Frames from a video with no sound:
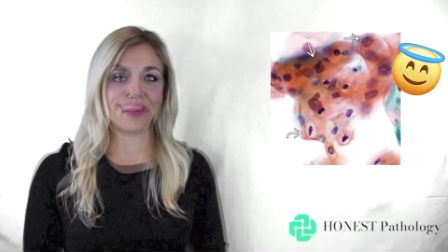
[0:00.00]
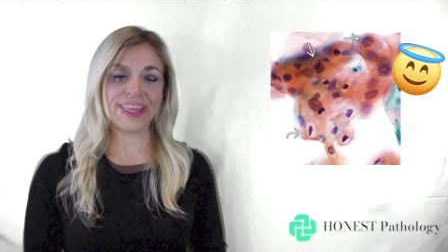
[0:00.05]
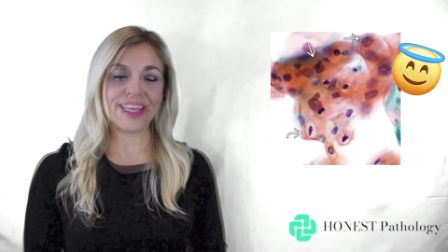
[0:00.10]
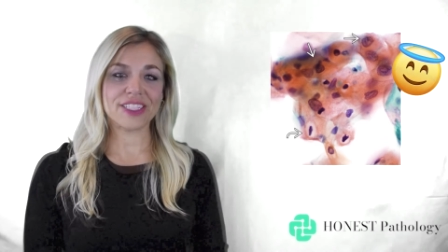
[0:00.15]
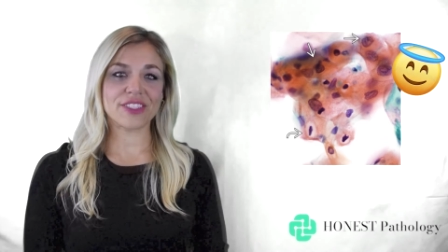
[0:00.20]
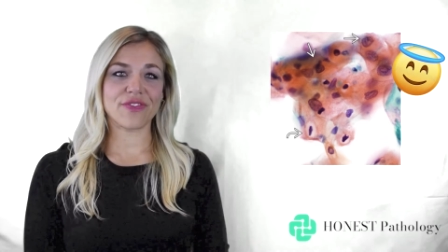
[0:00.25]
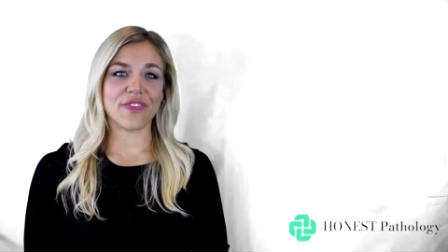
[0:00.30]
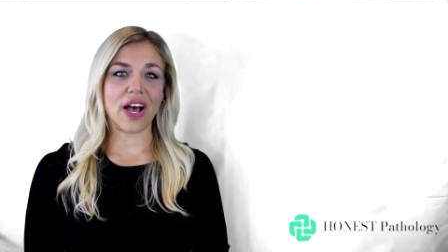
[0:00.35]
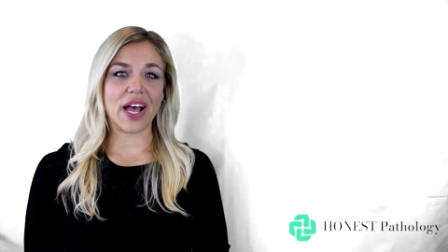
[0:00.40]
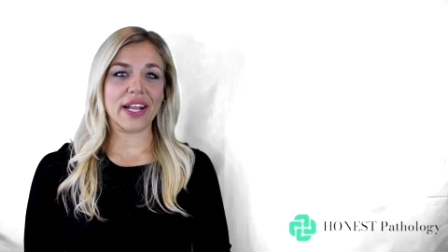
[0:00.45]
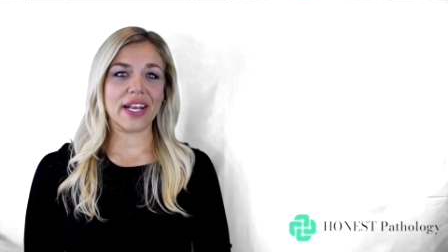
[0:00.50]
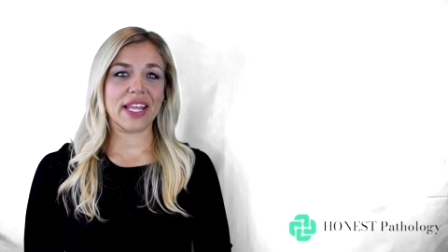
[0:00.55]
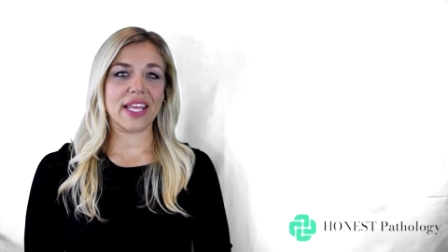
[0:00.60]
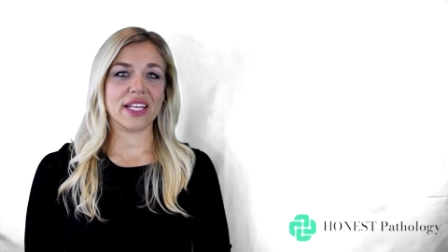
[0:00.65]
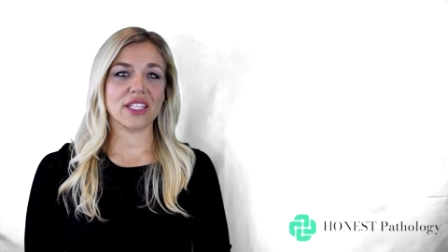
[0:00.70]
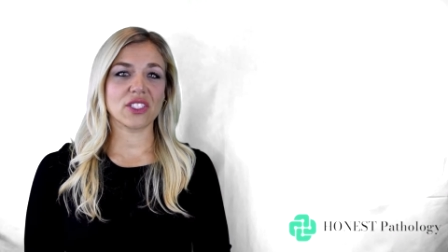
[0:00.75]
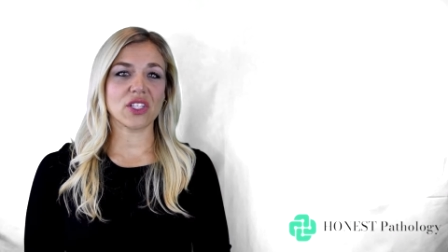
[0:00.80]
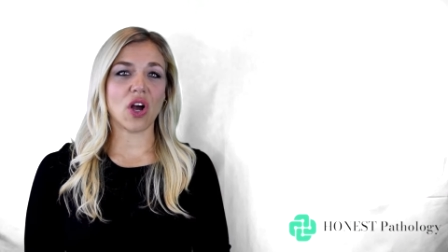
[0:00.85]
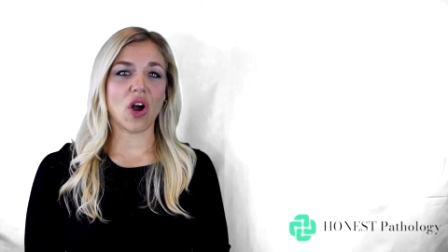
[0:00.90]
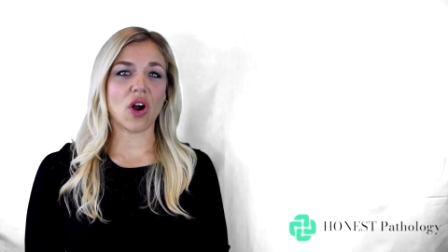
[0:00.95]
These
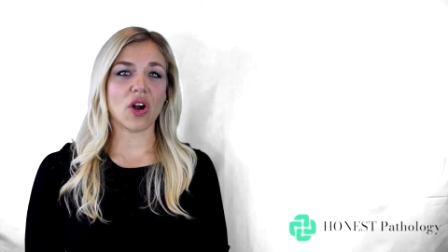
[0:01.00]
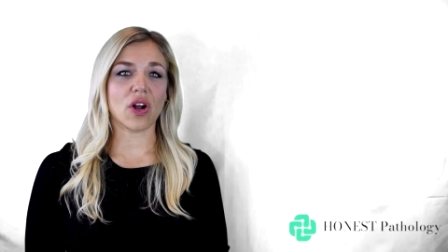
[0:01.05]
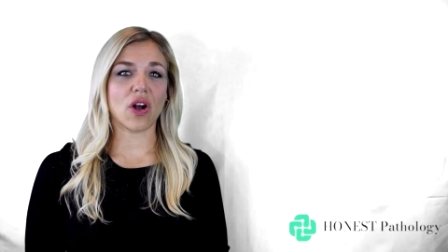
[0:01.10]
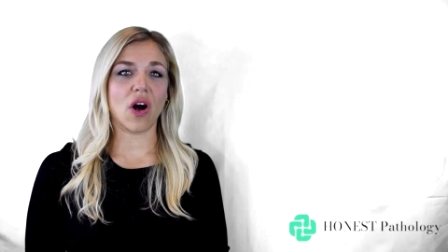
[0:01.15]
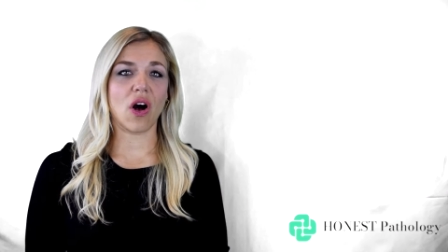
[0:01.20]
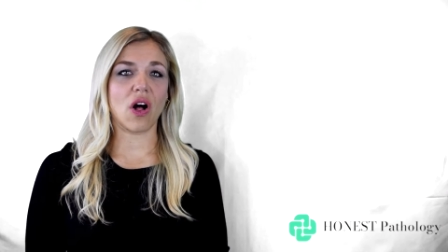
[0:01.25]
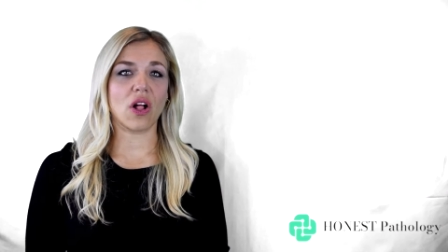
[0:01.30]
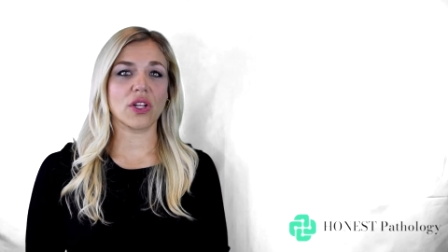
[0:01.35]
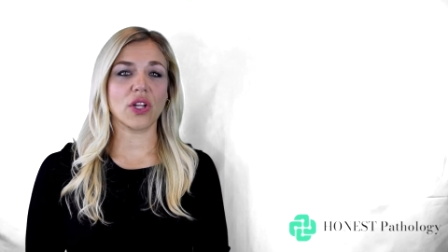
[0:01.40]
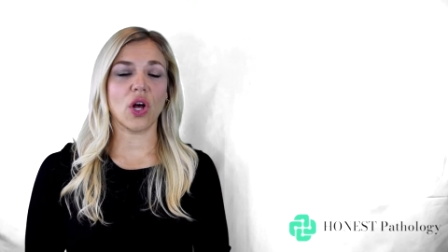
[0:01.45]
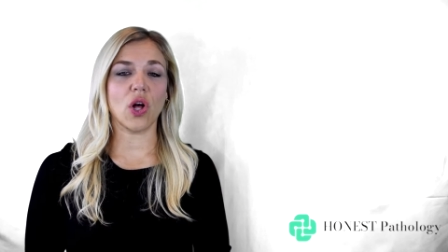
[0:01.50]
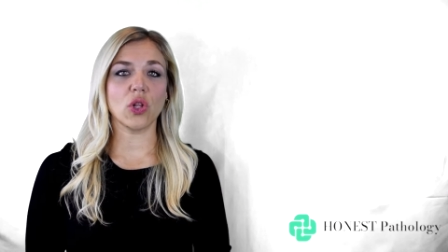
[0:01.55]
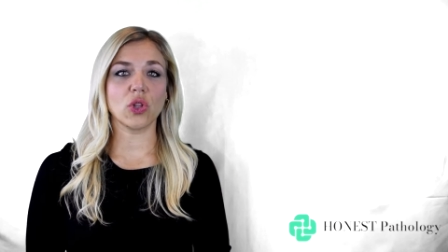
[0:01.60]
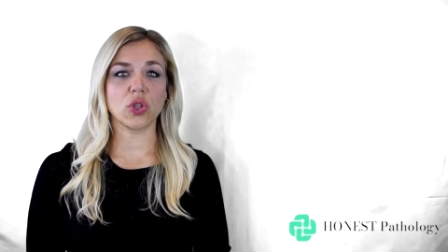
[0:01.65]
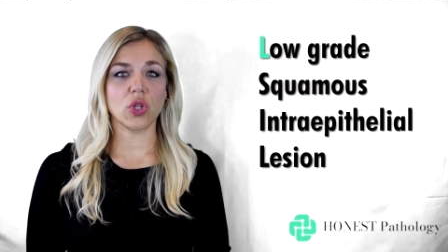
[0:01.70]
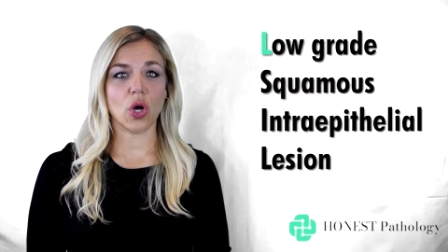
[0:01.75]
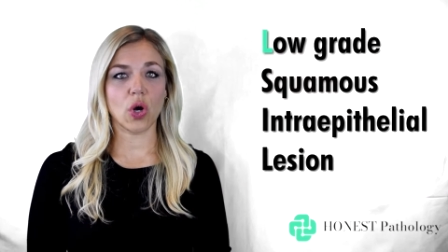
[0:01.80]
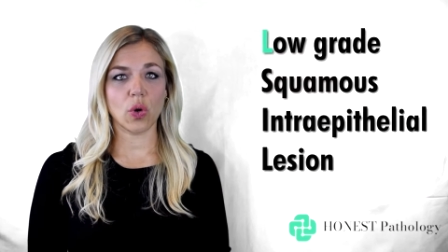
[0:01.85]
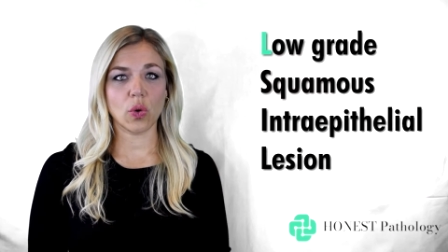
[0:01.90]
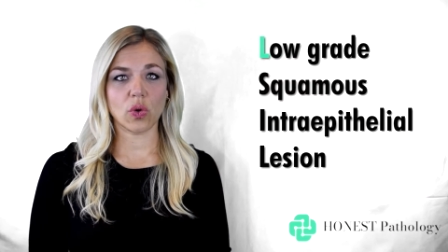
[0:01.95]
findings are called a
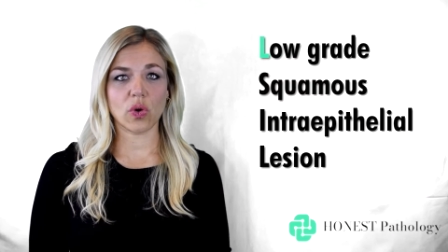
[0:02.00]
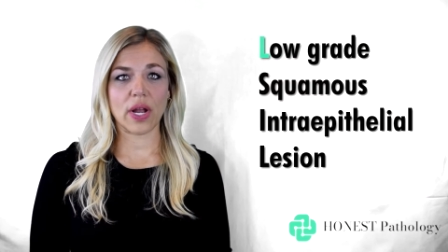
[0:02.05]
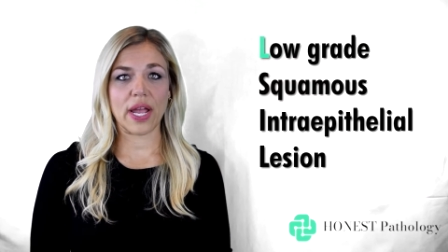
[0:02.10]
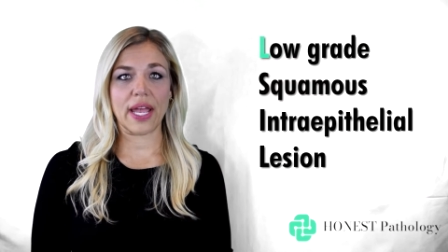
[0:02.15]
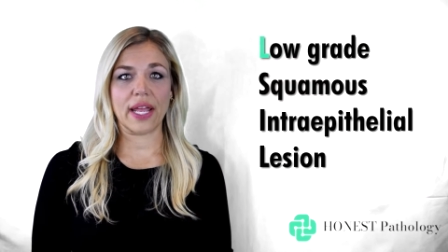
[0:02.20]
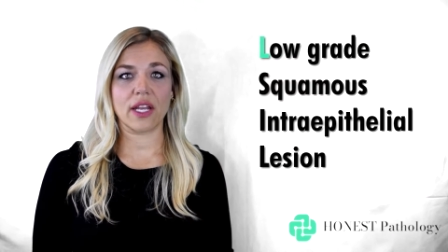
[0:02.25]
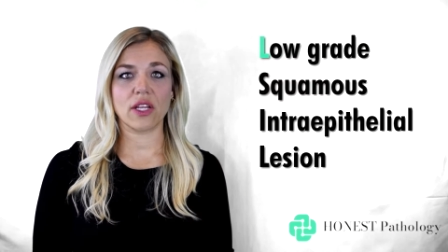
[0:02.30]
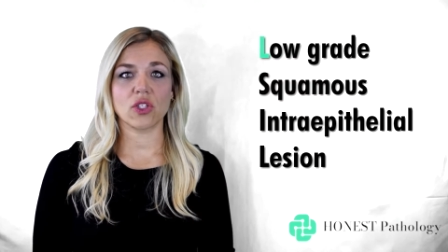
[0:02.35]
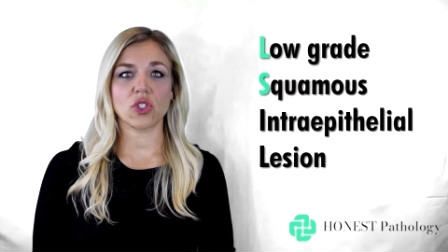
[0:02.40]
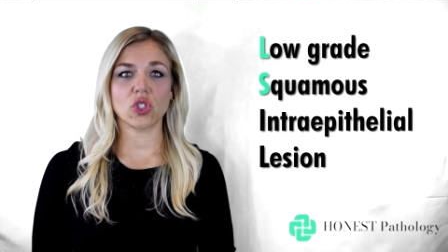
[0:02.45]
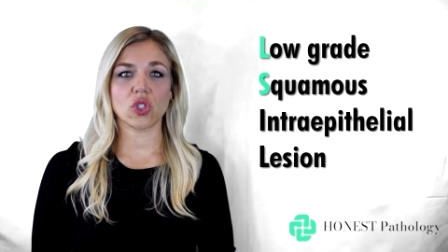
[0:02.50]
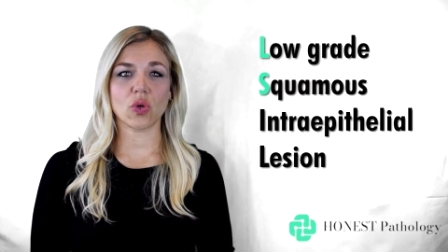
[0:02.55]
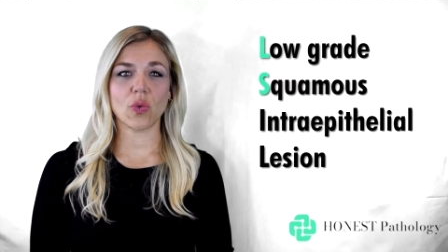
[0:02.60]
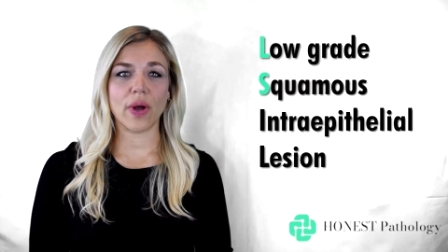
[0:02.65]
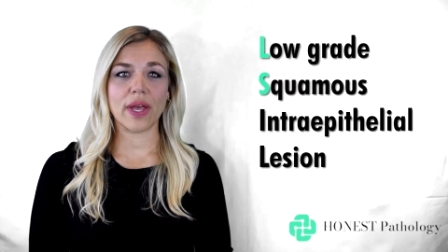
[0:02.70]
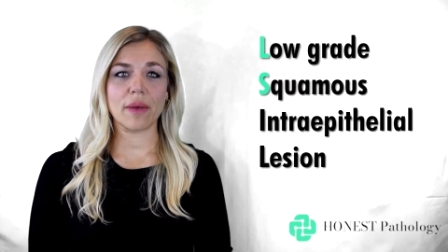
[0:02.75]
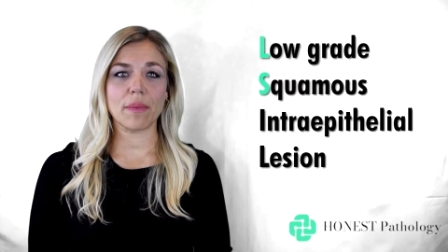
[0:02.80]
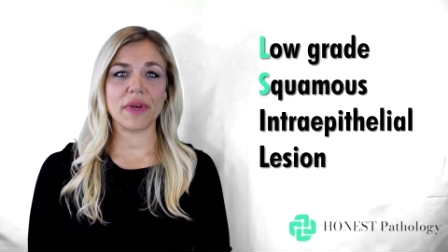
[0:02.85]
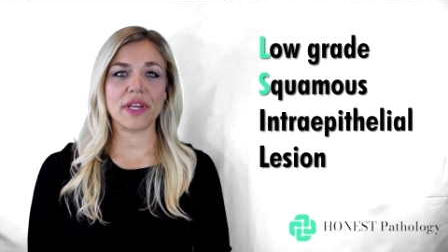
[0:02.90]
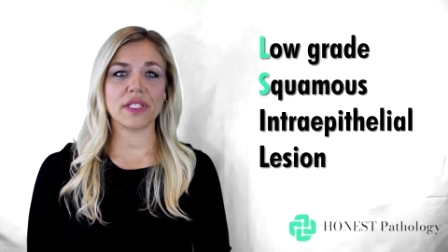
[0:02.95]
low-grade
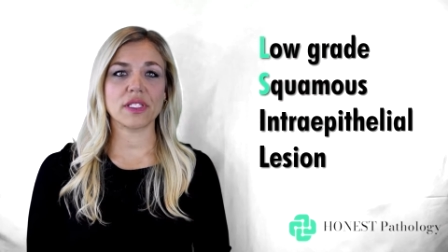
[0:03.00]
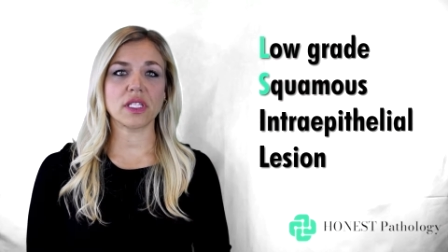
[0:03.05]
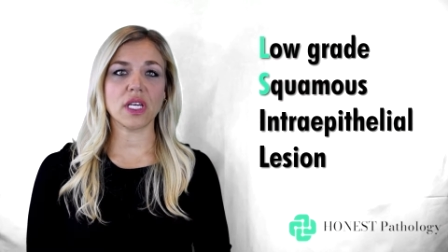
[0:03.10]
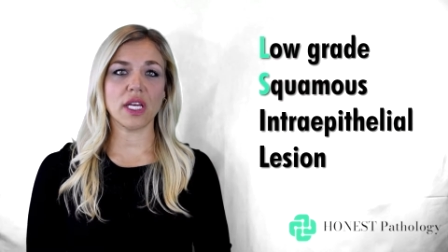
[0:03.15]
squamous